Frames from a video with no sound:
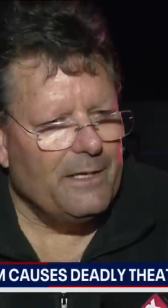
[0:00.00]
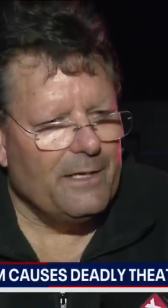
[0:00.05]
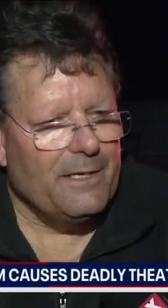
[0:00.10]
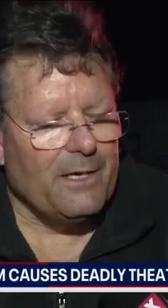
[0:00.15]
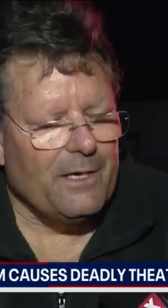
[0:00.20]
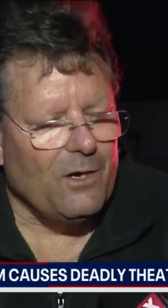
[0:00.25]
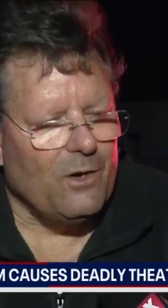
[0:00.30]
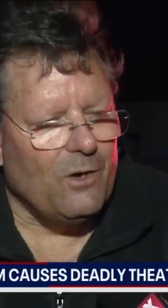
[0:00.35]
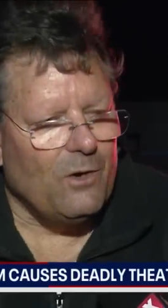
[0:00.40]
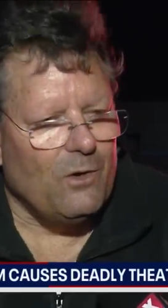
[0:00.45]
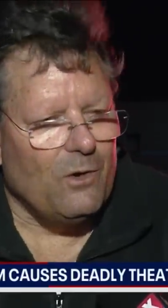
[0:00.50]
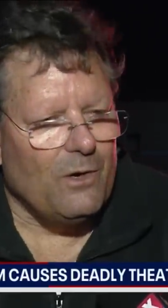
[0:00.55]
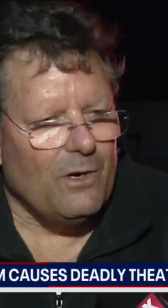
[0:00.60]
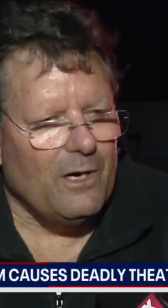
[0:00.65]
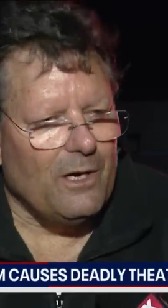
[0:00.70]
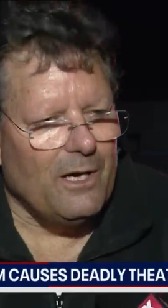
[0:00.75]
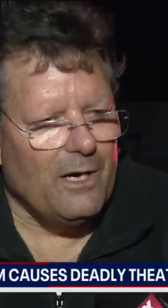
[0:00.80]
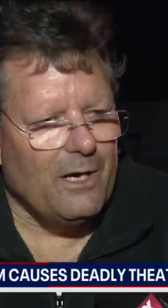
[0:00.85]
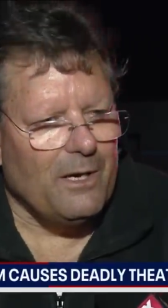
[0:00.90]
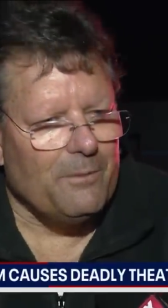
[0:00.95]
you know,
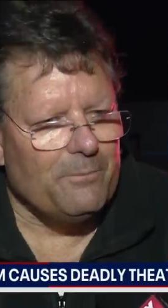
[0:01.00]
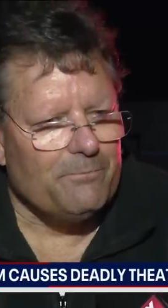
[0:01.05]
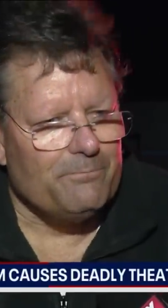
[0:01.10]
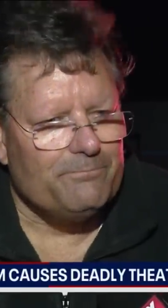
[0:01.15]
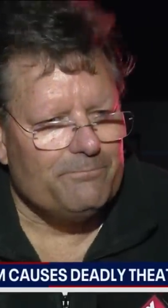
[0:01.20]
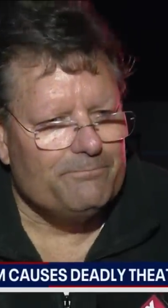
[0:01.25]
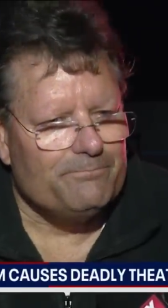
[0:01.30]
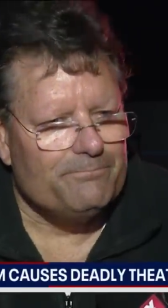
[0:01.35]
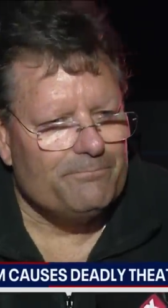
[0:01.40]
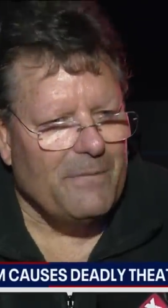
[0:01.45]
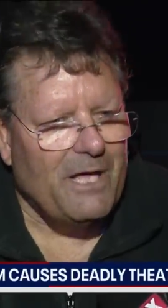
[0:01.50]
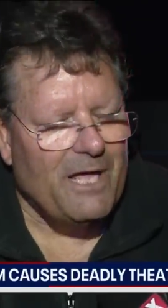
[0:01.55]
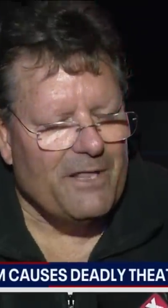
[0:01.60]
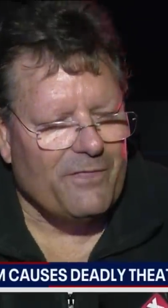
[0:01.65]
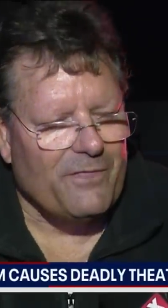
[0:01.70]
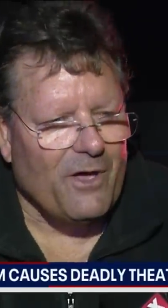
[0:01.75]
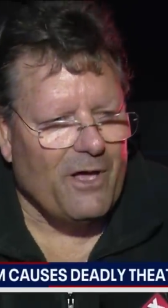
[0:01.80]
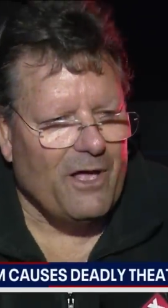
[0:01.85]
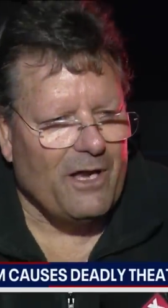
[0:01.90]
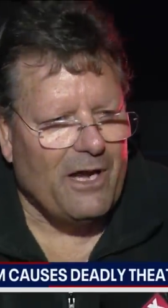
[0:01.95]
um, I
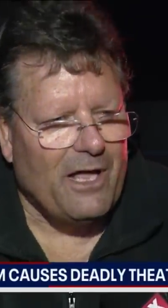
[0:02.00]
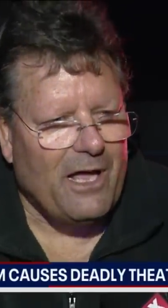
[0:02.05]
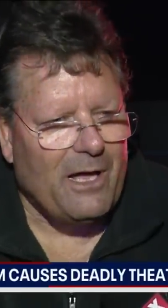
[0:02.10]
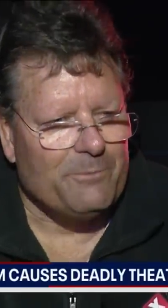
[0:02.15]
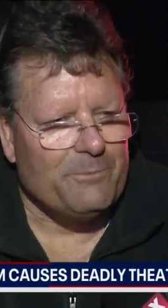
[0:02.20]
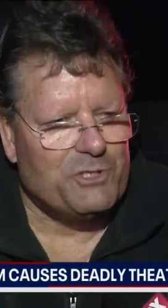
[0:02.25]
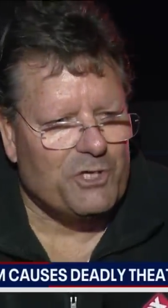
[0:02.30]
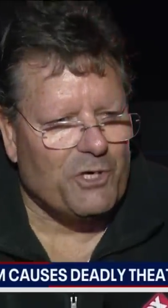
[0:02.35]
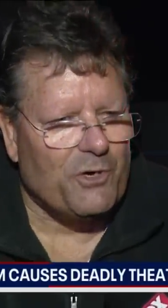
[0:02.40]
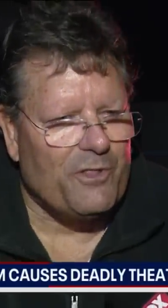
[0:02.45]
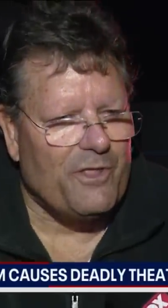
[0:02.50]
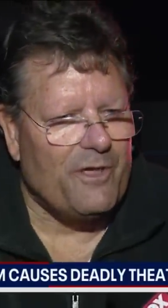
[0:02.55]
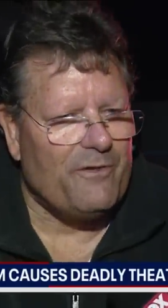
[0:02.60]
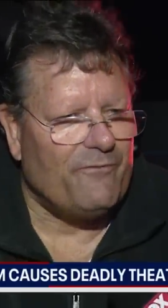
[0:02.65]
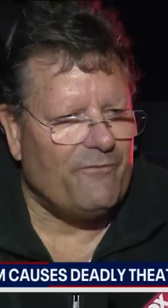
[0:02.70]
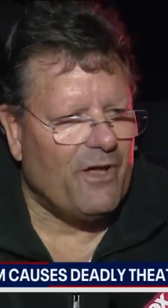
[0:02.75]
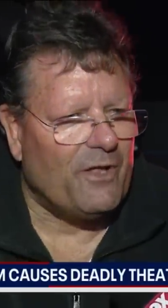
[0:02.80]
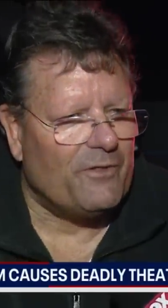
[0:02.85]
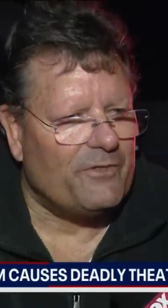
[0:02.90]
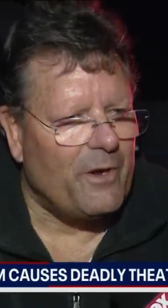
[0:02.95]
thought I'm sure they
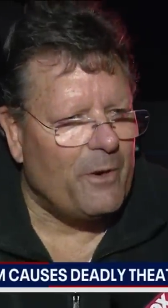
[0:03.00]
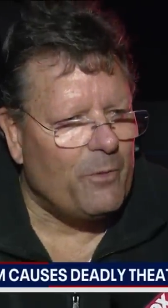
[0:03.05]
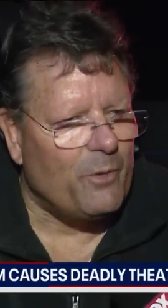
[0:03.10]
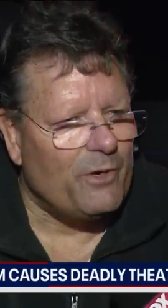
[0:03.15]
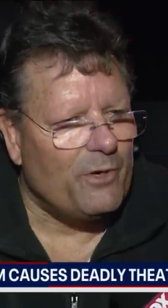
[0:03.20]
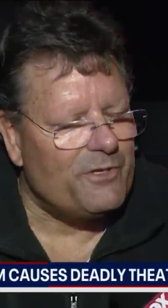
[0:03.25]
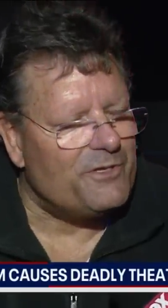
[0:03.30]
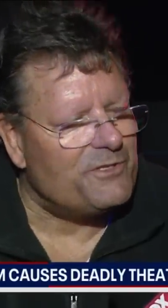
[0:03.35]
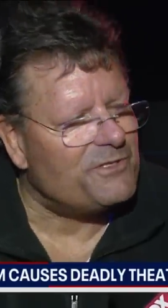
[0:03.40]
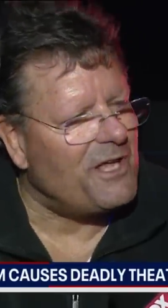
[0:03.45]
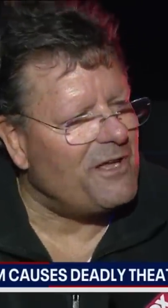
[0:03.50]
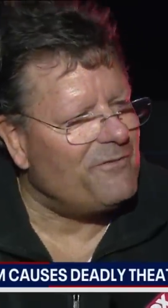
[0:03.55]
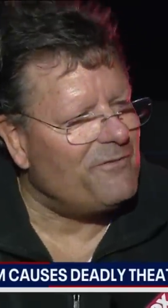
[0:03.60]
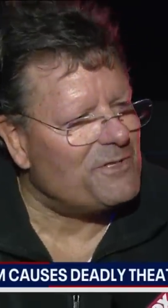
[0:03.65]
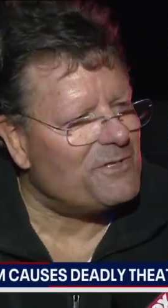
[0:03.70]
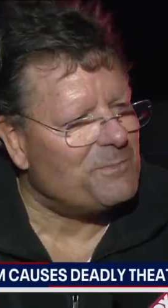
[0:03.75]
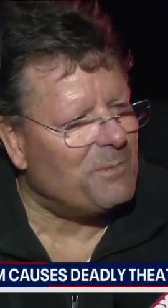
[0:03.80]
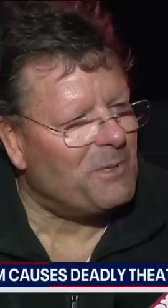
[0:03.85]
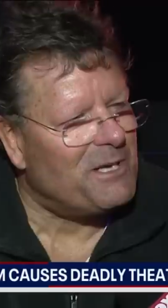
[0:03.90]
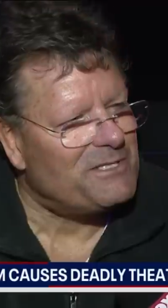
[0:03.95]
felt they were in the
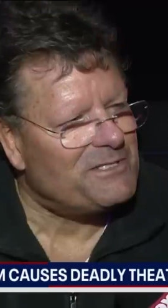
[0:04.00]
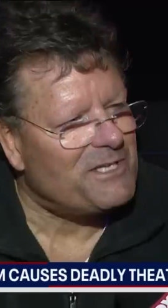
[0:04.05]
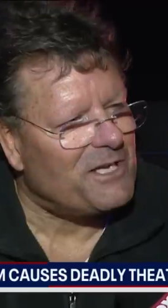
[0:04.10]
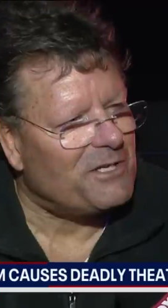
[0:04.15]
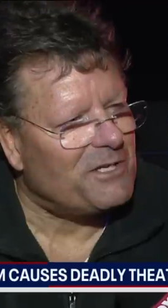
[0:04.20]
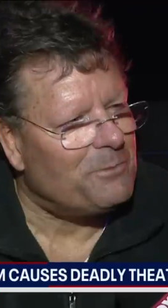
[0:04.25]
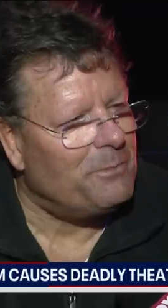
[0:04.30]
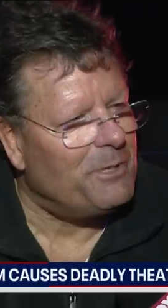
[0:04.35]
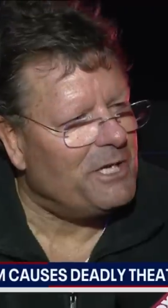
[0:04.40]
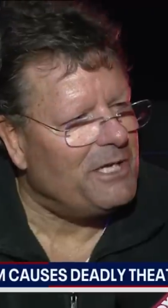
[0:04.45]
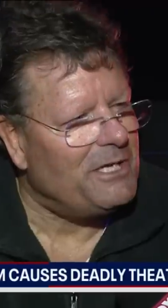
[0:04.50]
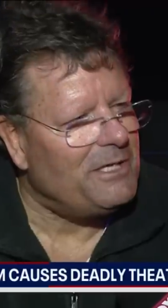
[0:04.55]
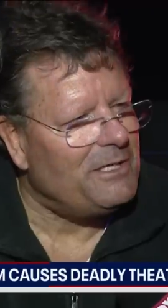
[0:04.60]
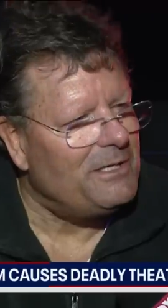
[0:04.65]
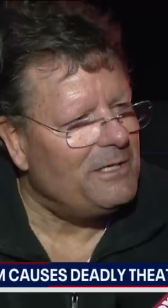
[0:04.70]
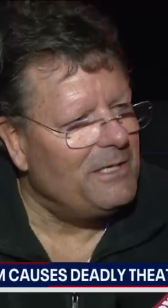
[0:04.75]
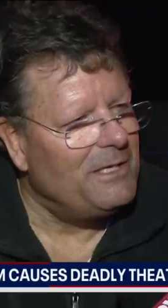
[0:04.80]
safest place they could be,